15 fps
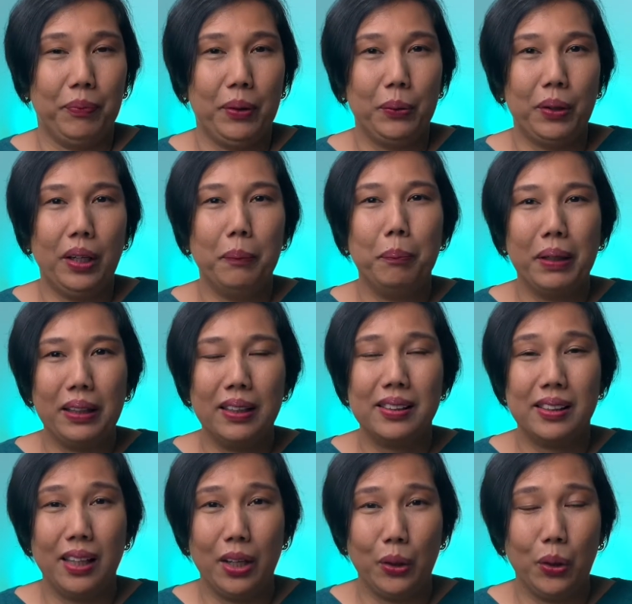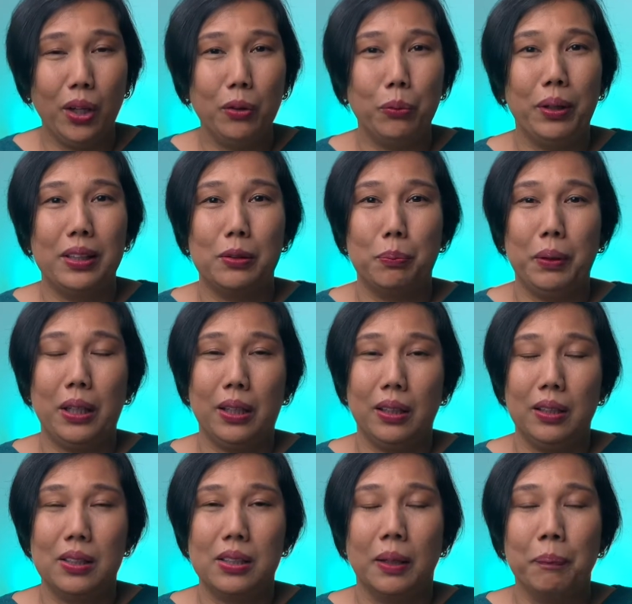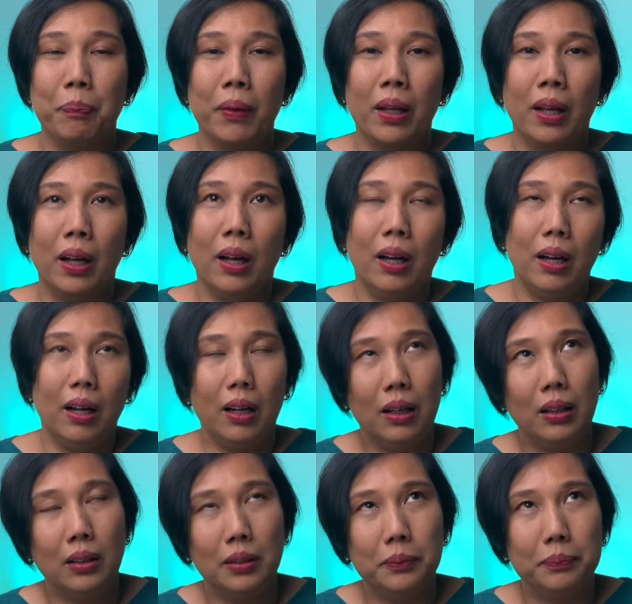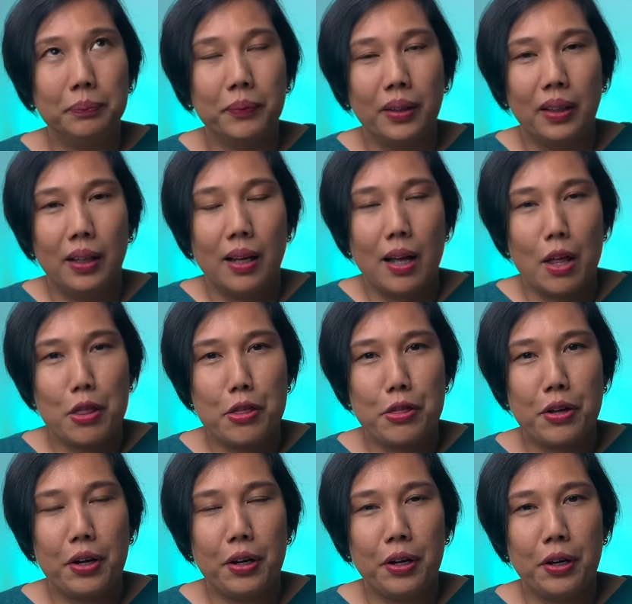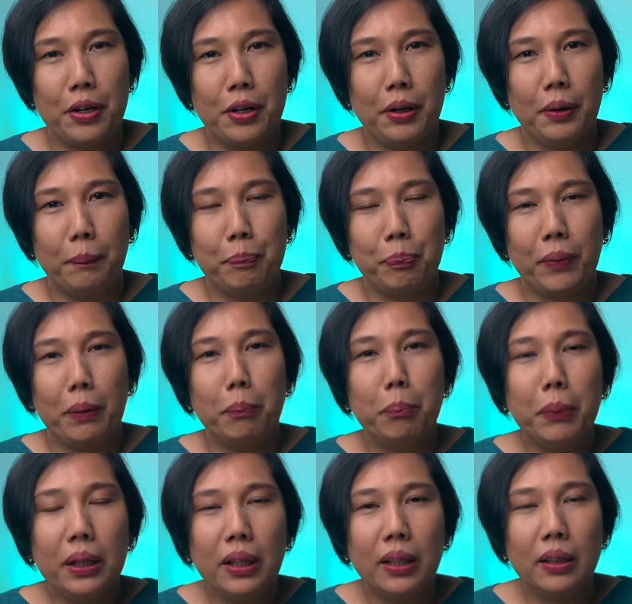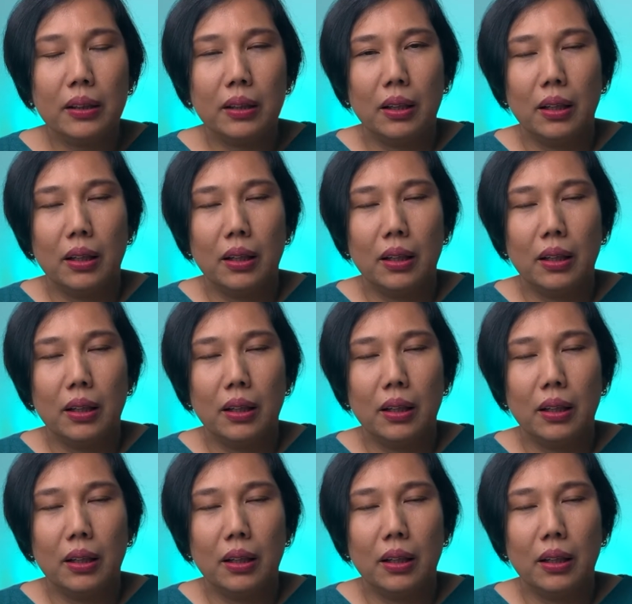Okay, but it's not always, because the meat